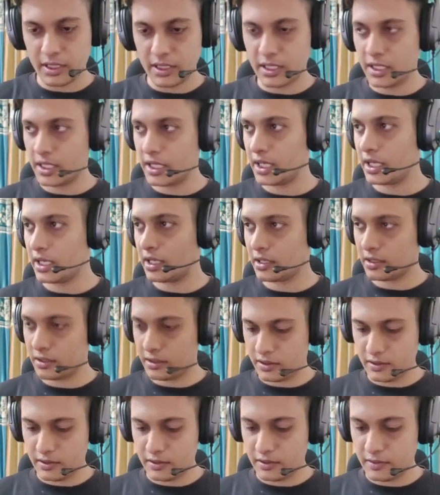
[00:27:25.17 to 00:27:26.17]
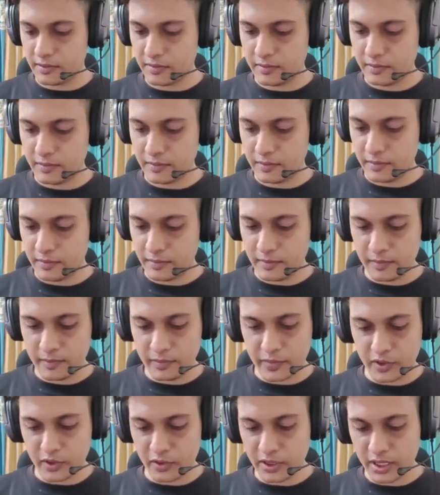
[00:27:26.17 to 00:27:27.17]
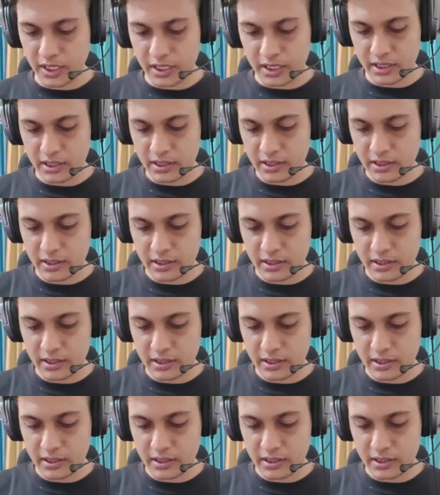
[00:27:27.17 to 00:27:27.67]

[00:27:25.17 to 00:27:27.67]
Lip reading: create product.